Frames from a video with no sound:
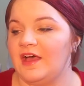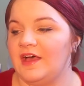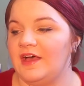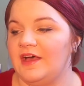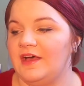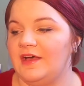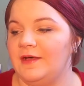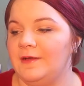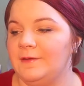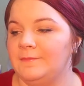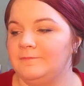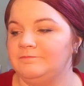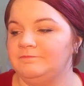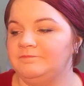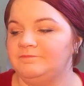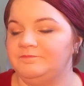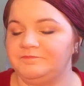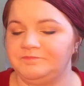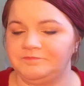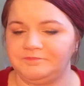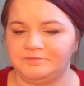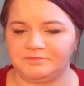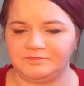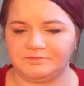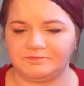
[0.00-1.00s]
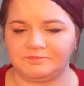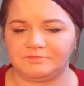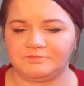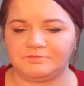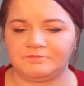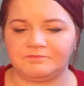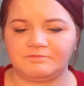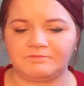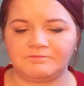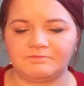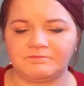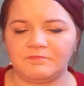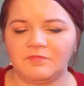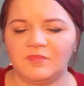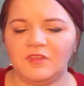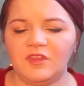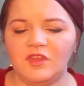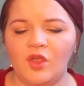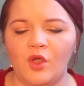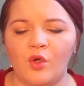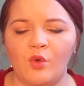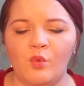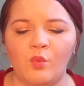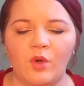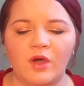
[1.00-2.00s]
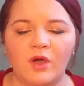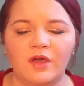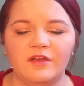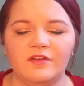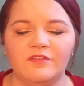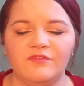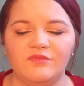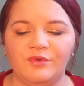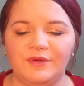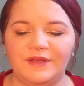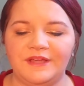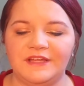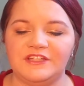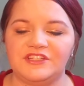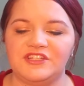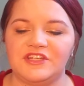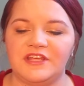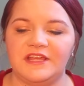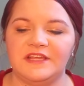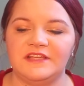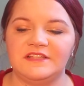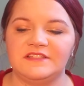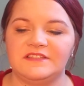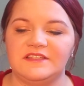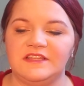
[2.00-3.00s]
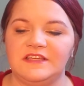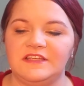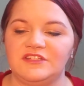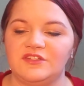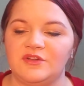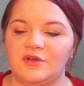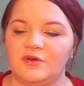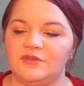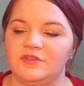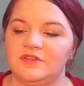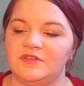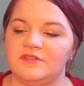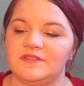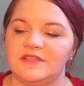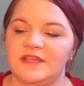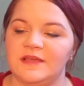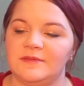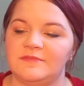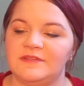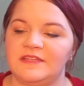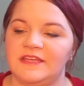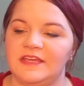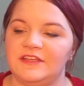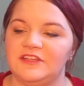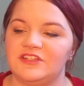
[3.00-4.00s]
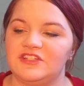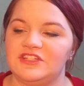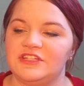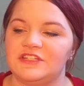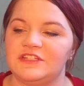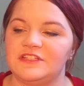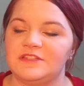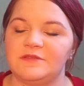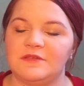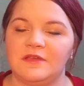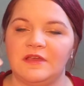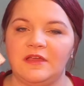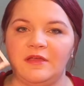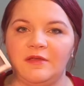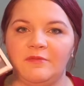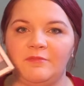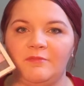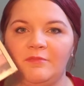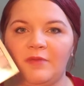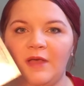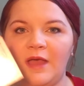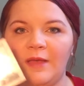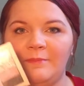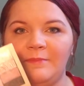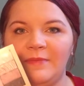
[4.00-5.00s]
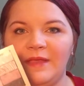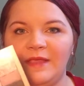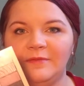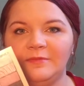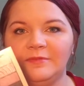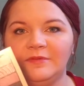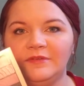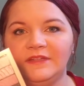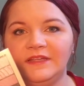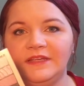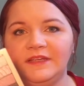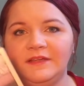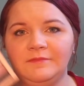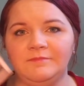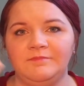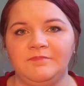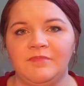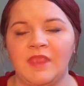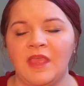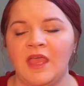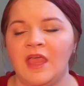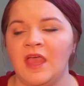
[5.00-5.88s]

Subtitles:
One of which is the Total Temptations by Maybelline.